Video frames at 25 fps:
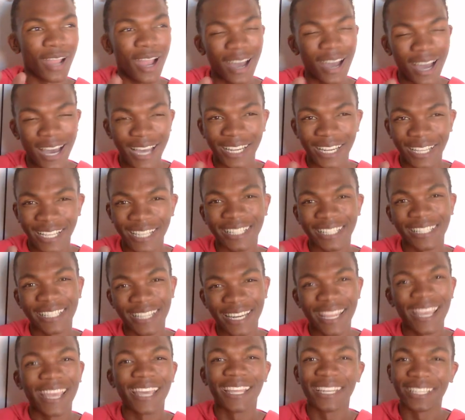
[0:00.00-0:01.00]
out how to get to
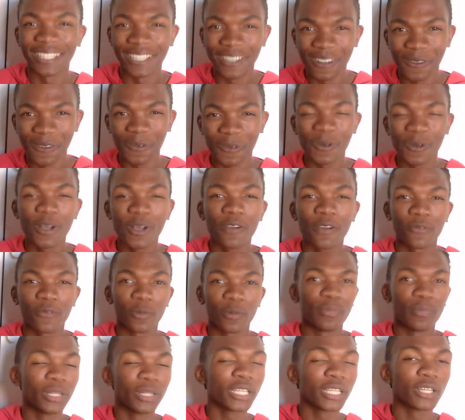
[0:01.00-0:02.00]
the end goal for
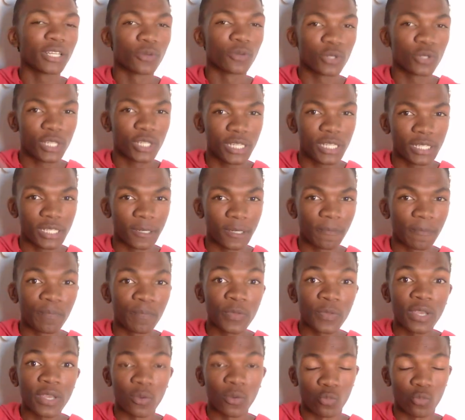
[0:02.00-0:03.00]
building a routine.
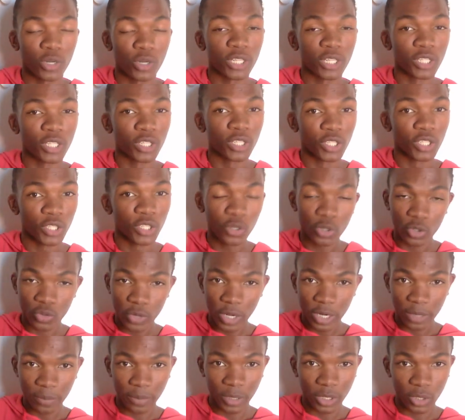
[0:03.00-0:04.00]
When you're
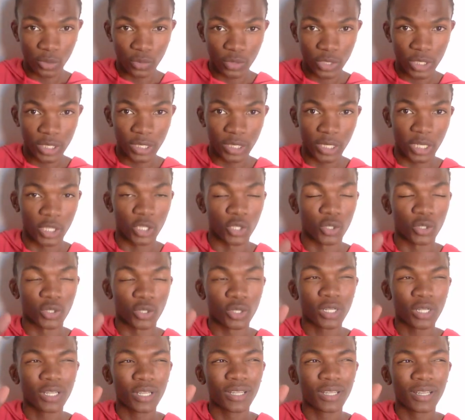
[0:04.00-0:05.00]
trying to build a routine and you're
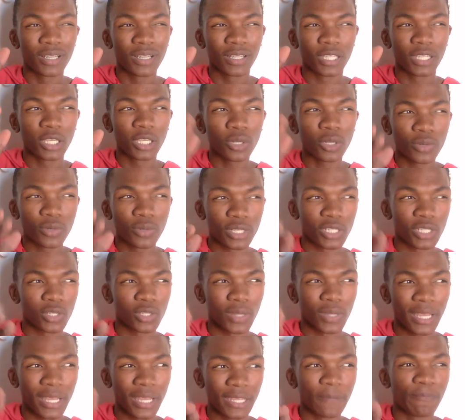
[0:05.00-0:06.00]
curious as
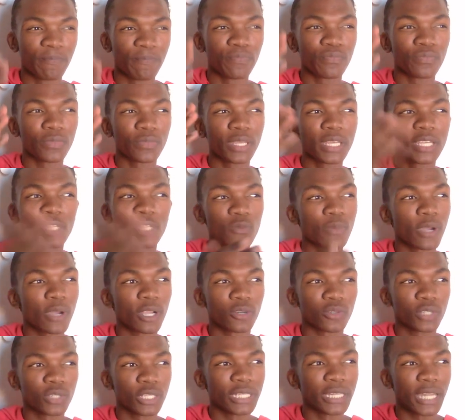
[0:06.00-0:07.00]
to, hey, is my
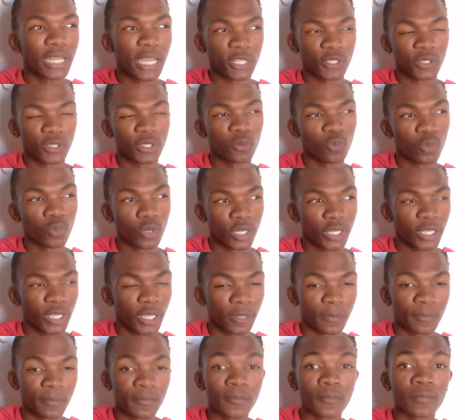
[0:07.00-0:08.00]
routine actually
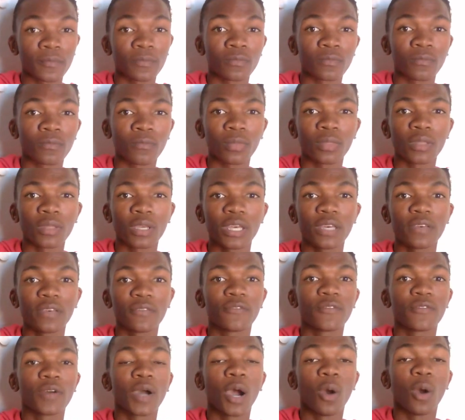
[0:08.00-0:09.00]
working?
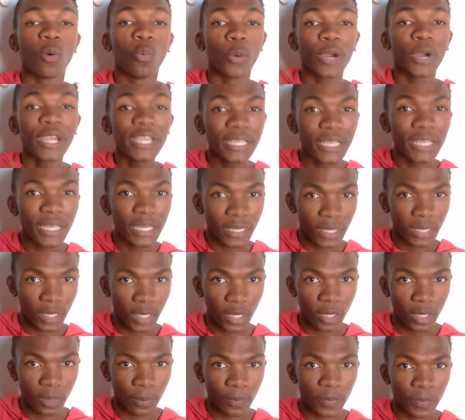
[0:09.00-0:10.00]
If waking
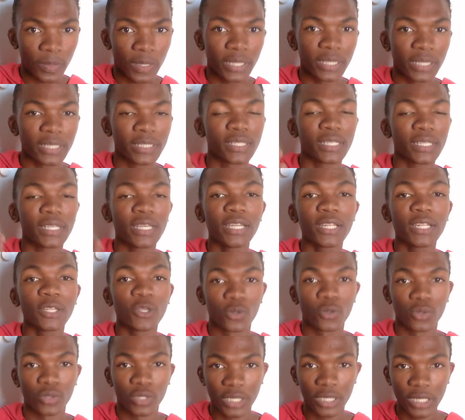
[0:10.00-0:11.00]
up is in
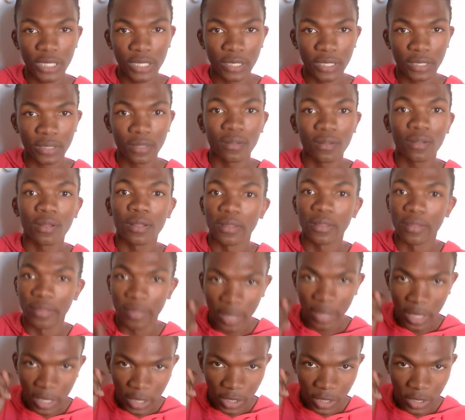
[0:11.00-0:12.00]
your routine,
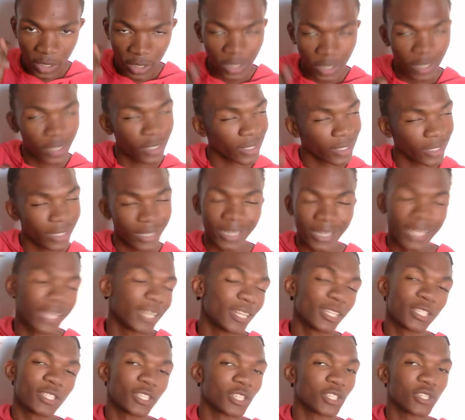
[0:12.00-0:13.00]
then
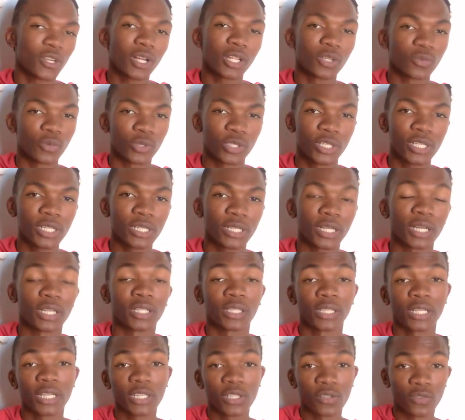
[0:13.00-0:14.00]
it's a solid routine.
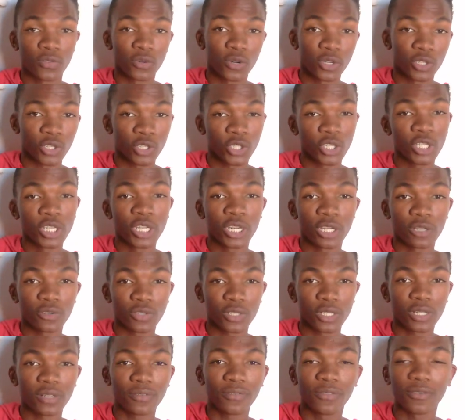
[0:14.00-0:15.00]
Unless of course you're cheating
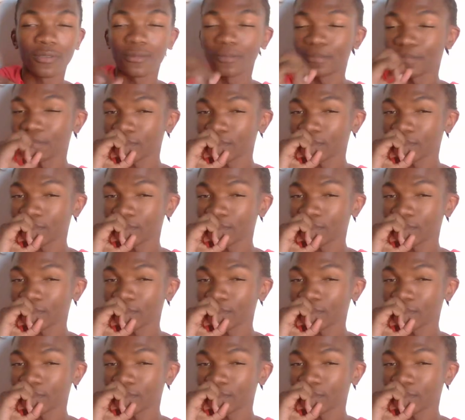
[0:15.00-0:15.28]
yourself.